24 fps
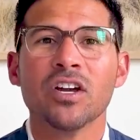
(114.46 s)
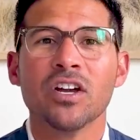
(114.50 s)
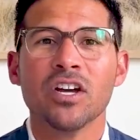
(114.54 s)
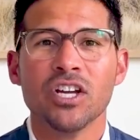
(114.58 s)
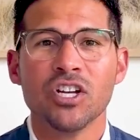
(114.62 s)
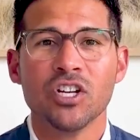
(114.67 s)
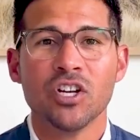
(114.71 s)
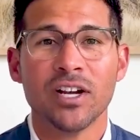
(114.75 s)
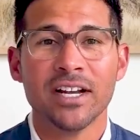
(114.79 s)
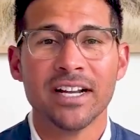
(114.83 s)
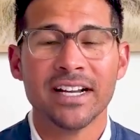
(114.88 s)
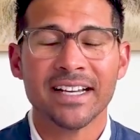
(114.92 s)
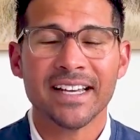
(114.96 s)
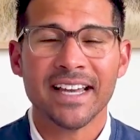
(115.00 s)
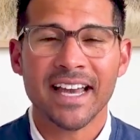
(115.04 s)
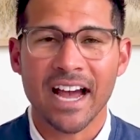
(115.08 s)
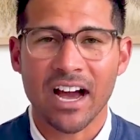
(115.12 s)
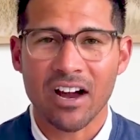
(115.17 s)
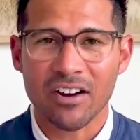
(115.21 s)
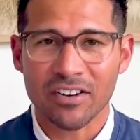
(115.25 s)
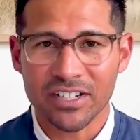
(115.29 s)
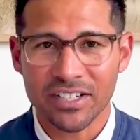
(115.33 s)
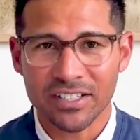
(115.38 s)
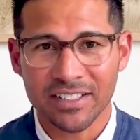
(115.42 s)
you're going to
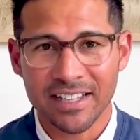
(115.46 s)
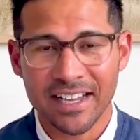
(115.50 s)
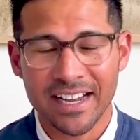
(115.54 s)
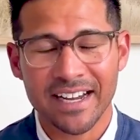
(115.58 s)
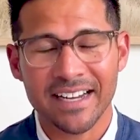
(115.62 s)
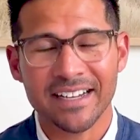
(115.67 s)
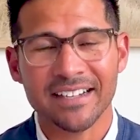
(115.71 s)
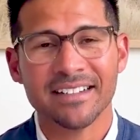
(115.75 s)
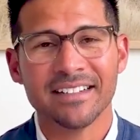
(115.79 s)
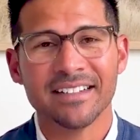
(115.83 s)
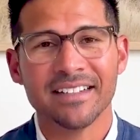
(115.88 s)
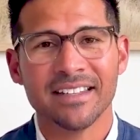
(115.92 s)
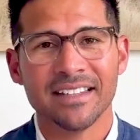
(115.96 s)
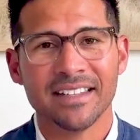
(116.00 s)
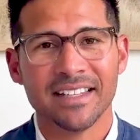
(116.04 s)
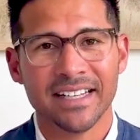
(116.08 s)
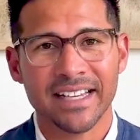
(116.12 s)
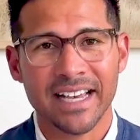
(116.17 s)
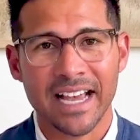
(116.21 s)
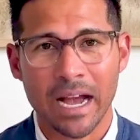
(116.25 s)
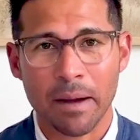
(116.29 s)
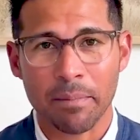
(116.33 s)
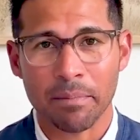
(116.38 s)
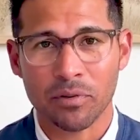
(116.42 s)
calculate the
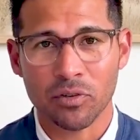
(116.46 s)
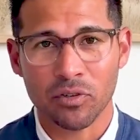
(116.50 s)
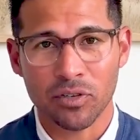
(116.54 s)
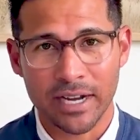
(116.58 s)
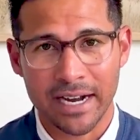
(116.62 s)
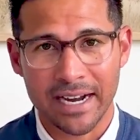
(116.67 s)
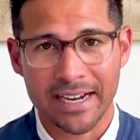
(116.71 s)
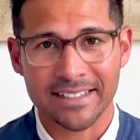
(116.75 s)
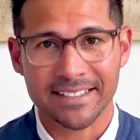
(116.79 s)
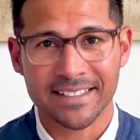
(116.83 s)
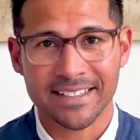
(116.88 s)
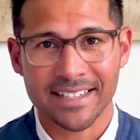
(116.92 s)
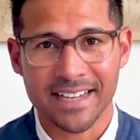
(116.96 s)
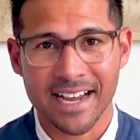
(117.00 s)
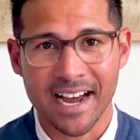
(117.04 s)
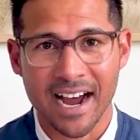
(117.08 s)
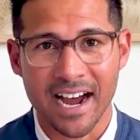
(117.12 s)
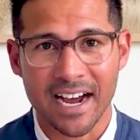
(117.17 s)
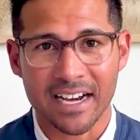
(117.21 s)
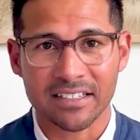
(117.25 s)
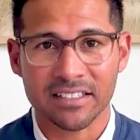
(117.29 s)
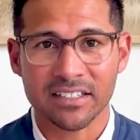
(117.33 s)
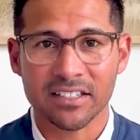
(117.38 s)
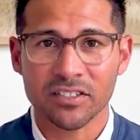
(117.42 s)
capital gains
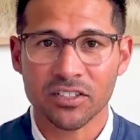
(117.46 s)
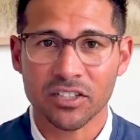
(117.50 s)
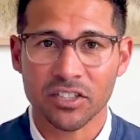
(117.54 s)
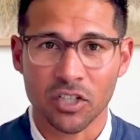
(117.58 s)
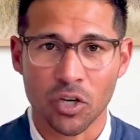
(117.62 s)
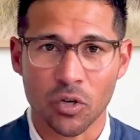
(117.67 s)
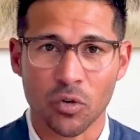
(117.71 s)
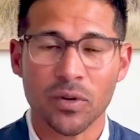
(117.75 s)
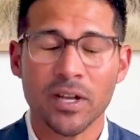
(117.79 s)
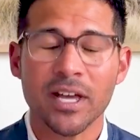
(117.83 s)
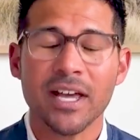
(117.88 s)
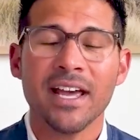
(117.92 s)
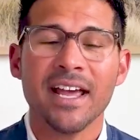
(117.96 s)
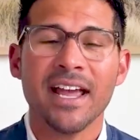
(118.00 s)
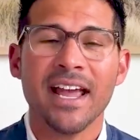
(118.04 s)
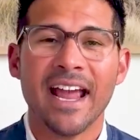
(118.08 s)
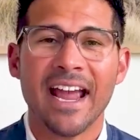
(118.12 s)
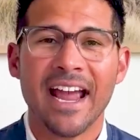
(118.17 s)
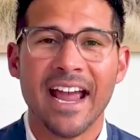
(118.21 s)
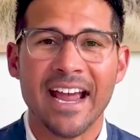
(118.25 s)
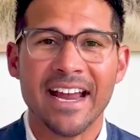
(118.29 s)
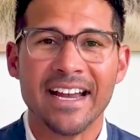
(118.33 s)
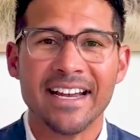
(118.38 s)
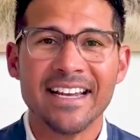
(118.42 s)
tax. So
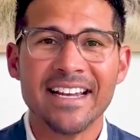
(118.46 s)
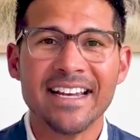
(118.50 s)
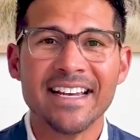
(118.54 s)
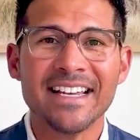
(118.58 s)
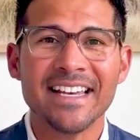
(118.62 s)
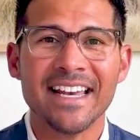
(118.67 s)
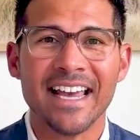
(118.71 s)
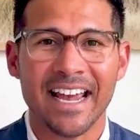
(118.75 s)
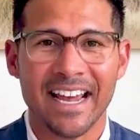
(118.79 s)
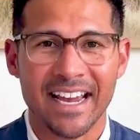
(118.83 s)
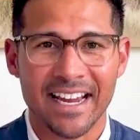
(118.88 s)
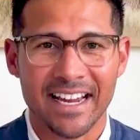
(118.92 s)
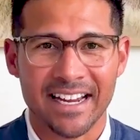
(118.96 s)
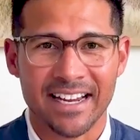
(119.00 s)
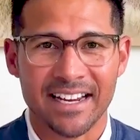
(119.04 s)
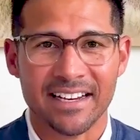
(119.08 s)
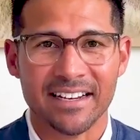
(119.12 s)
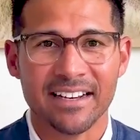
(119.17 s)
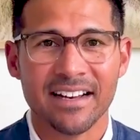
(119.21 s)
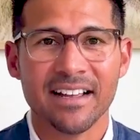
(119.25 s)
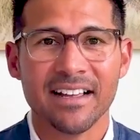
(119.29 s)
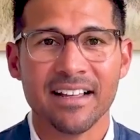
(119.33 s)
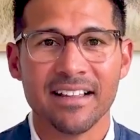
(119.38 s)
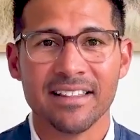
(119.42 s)
any
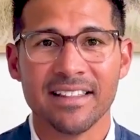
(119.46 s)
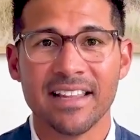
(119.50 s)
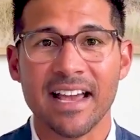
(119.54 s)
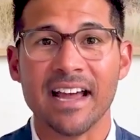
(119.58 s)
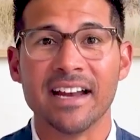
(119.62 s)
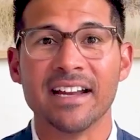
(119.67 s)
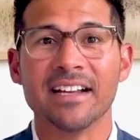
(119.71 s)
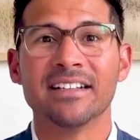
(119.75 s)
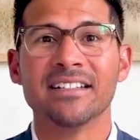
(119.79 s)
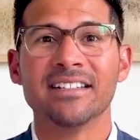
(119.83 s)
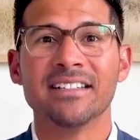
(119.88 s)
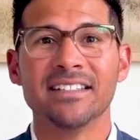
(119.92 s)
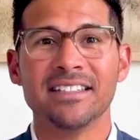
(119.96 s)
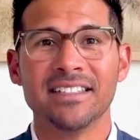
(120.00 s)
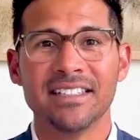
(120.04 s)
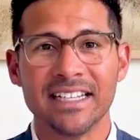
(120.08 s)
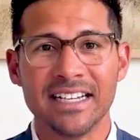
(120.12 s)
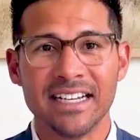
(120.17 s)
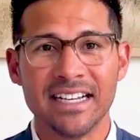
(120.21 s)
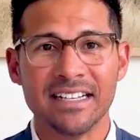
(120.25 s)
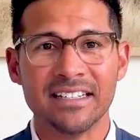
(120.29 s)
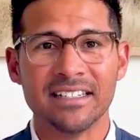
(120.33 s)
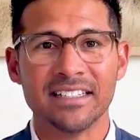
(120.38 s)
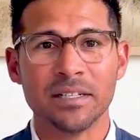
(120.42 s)
gain that
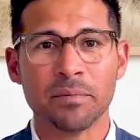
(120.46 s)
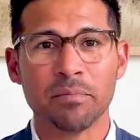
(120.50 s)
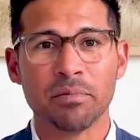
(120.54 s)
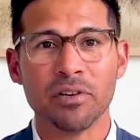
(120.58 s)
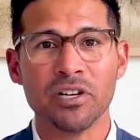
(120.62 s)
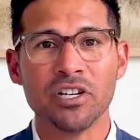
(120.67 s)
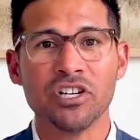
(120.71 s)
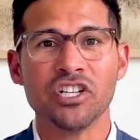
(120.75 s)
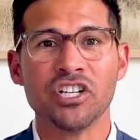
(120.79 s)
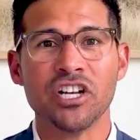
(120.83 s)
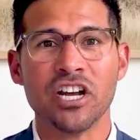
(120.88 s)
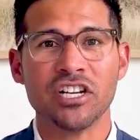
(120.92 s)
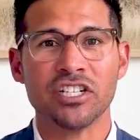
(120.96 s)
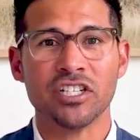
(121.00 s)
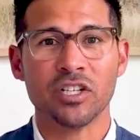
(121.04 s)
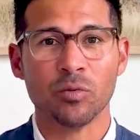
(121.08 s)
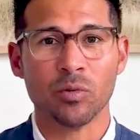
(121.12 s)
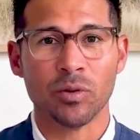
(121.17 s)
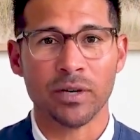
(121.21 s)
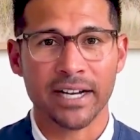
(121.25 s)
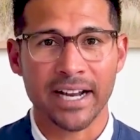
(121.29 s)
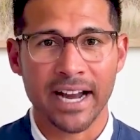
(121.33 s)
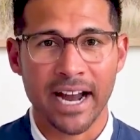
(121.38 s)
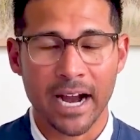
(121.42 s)
exceeds depreciation
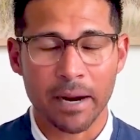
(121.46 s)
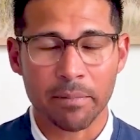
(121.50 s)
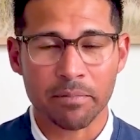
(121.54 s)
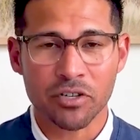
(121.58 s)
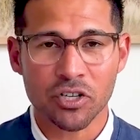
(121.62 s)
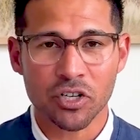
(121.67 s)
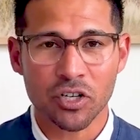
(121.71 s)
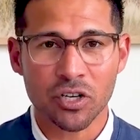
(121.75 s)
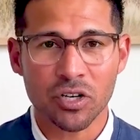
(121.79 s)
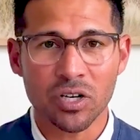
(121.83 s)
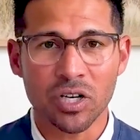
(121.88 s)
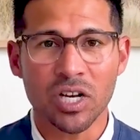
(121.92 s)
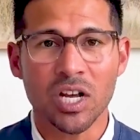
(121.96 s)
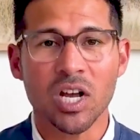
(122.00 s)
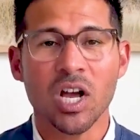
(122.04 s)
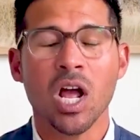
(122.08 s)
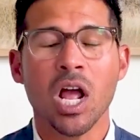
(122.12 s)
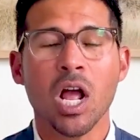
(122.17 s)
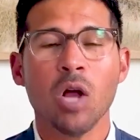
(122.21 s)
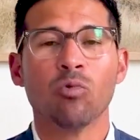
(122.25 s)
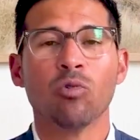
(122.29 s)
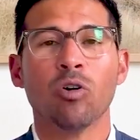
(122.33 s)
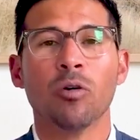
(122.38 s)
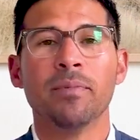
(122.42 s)
recapture
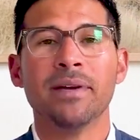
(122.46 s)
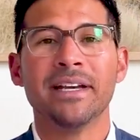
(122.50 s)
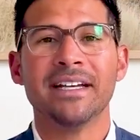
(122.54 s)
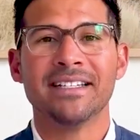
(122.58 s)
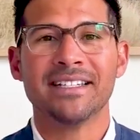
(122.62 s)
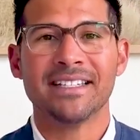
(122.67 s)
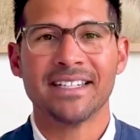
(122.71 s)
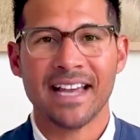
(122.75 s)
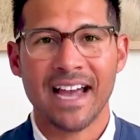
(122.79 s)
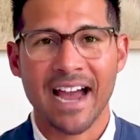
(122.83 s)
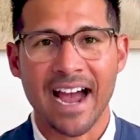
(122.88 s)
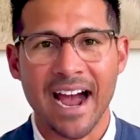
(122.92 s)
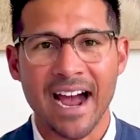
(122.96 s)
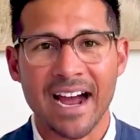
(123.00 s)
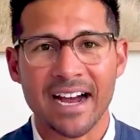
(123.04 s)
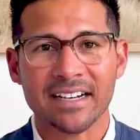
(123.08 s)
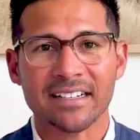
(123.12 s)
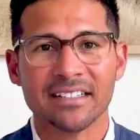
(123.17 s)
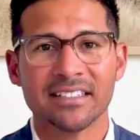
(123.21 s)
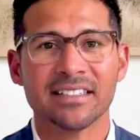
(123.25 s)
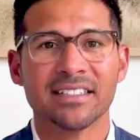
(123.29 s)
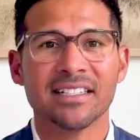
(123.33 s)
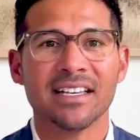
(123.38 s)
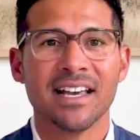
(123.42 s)
will be
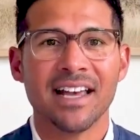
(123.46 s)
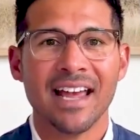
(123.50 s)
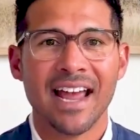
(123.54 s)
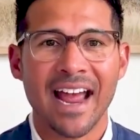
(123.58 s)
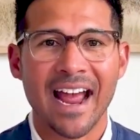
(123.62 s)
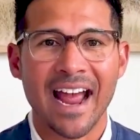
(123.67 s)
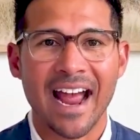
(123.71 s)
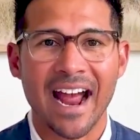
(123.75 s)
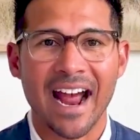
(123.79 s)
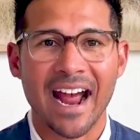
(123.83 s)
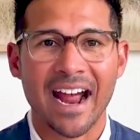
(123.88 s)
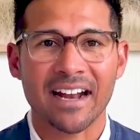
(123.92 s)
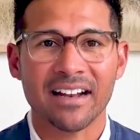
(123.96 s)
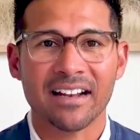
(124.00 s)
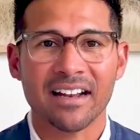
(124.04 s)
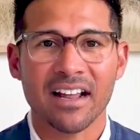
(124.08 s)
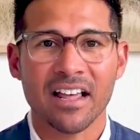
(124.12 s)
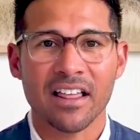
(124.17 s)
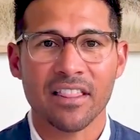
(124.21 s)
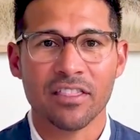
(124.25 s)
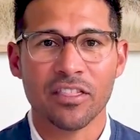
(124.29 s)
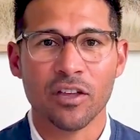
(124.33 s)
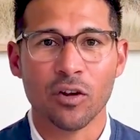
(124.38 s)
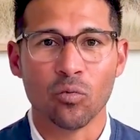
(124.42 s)
taxed at
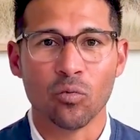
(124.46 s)
the